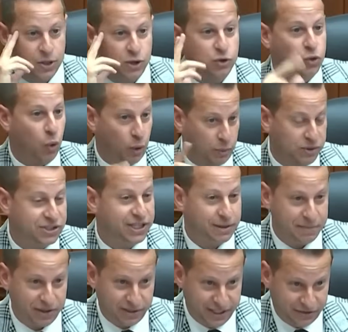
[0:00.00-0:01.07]
nor was he a
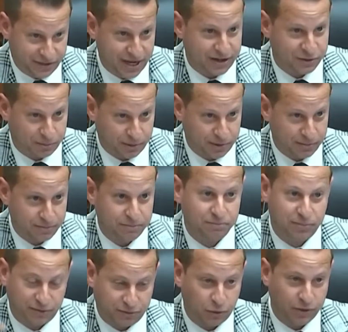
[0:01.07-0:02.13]
Middle East expert
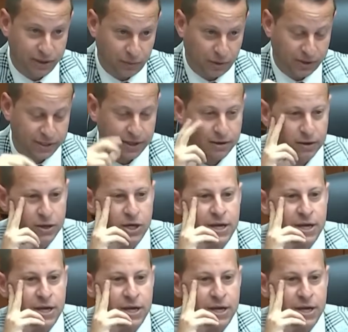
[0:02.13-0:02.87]
before he worked there,